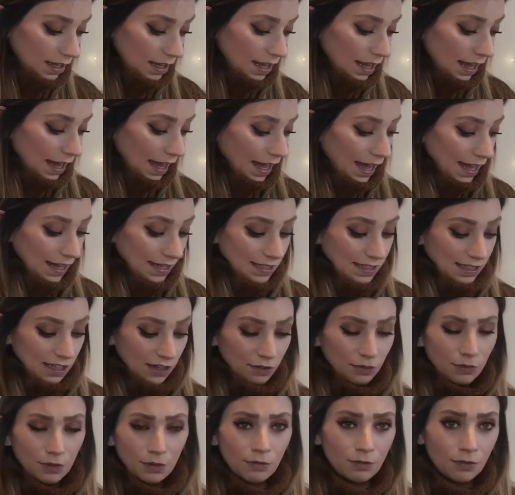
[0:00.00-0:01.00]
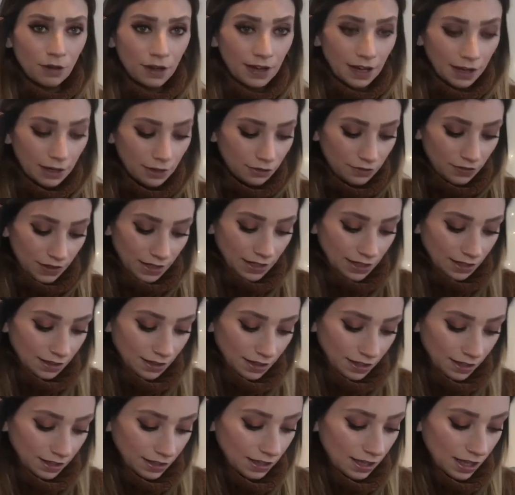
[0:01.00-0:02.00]
And if we run out of
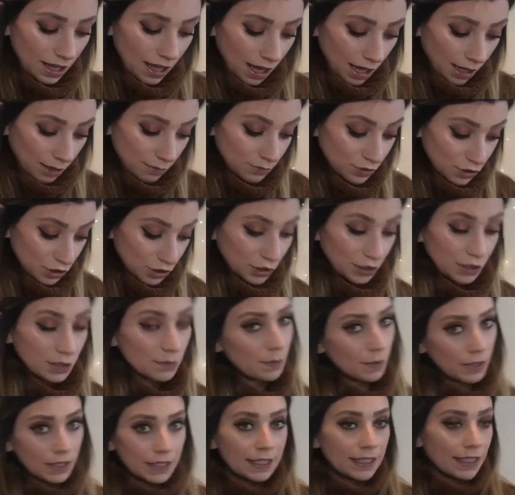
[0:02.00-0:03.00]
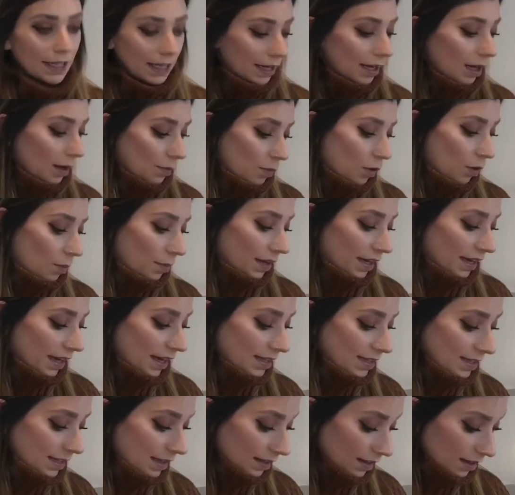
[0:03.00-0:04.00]
anything, I'm sure Spuggy can come home and
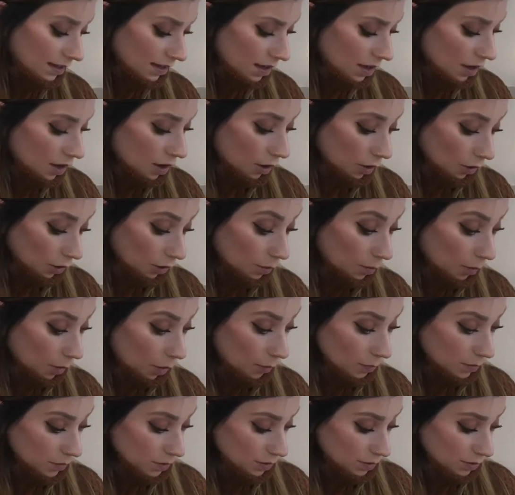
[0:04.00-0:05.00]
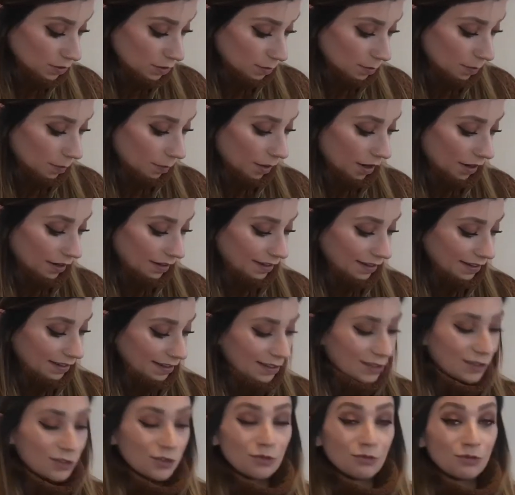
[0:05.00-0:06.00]
get it. Or pop to a supermarket.
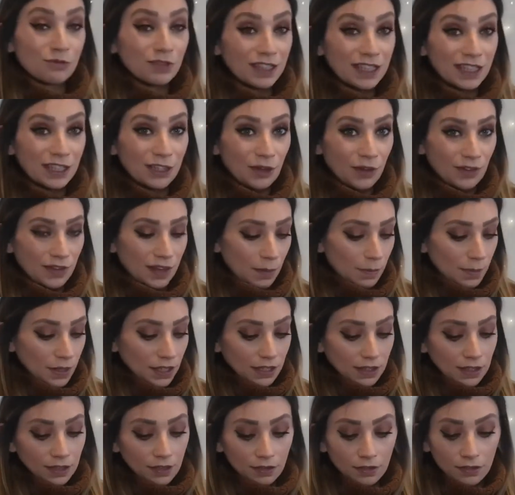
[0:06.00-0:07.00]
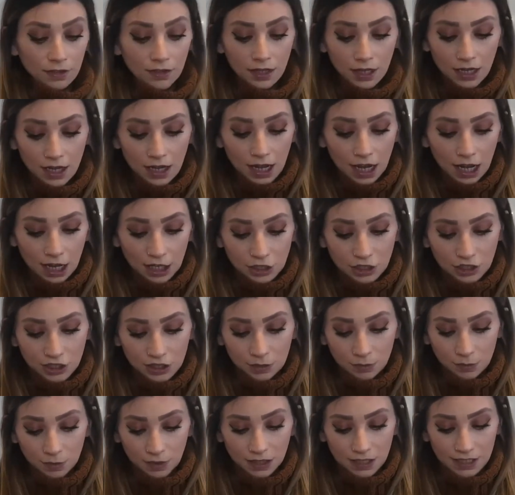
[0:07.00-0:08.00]
It's really not that big a deal. I
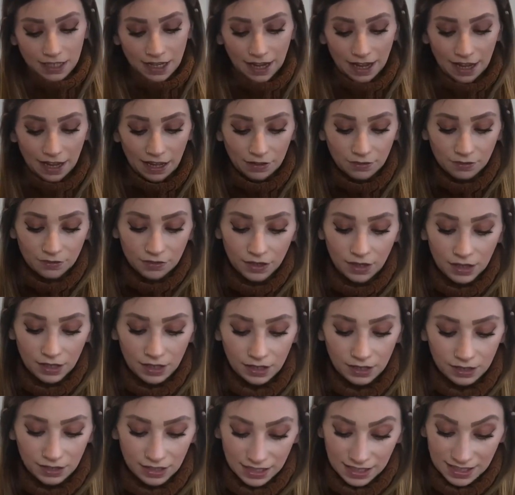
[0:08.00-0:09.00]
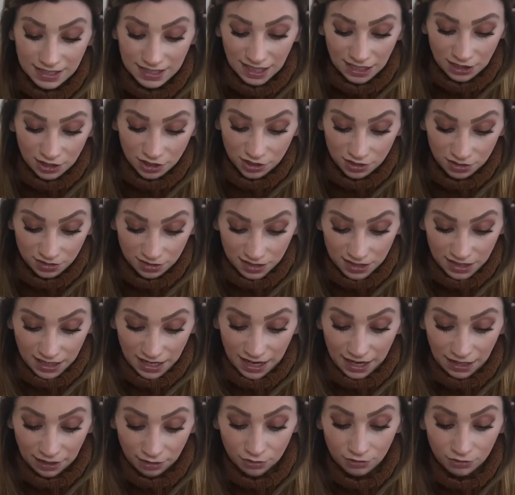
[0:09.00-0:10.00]
just want to have the essentials to
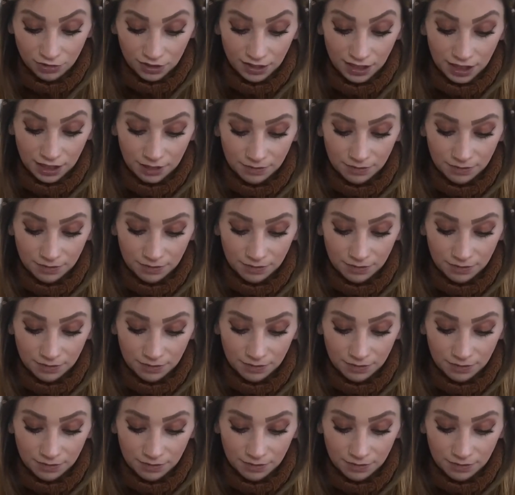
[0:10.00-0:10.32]
hand, really.